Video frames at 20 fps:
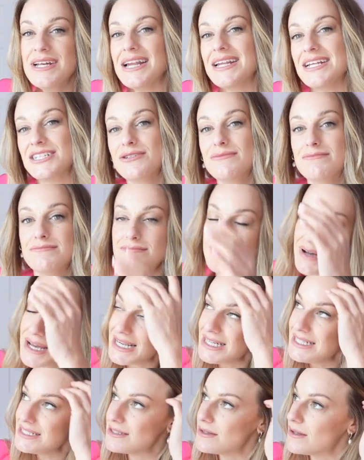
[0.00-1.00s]
And I don't
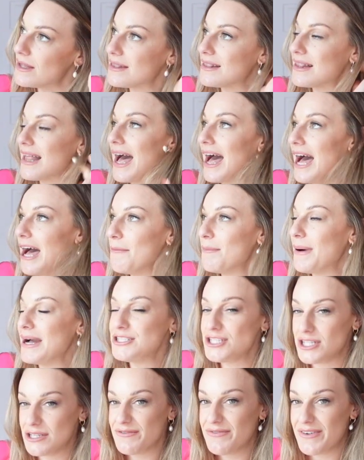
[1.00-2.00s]
mind that, but I
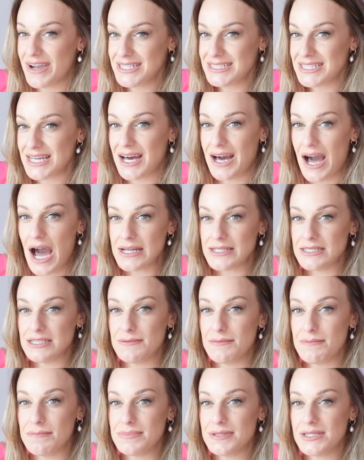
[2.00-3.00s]
just find it harder
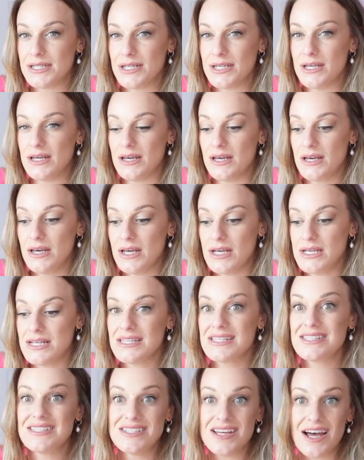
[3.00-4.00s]
to
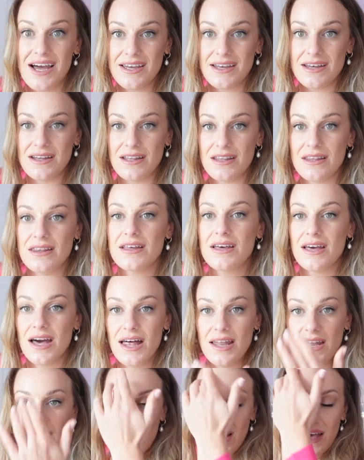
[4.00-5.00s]
style the
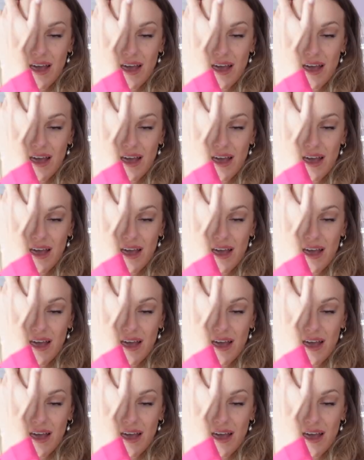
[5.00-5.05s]
colour.